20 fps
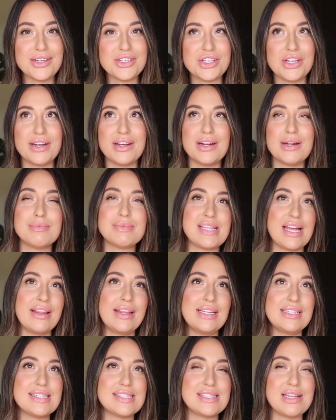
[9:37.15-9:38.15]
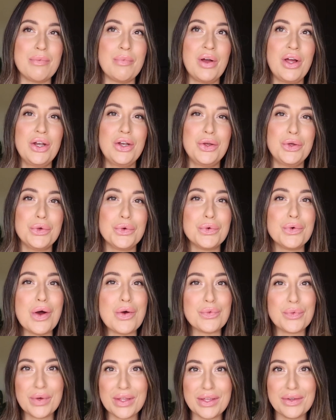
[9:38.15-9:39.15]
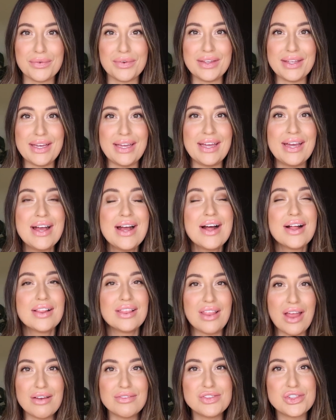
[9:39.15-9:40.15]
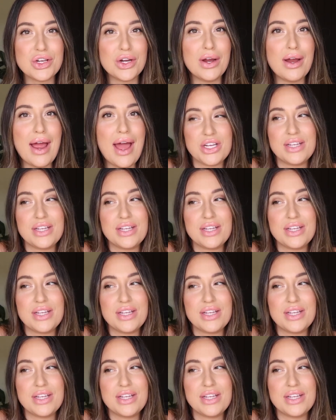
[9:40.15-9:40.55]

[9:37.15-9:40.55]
She ended up selling to someone who really loved her.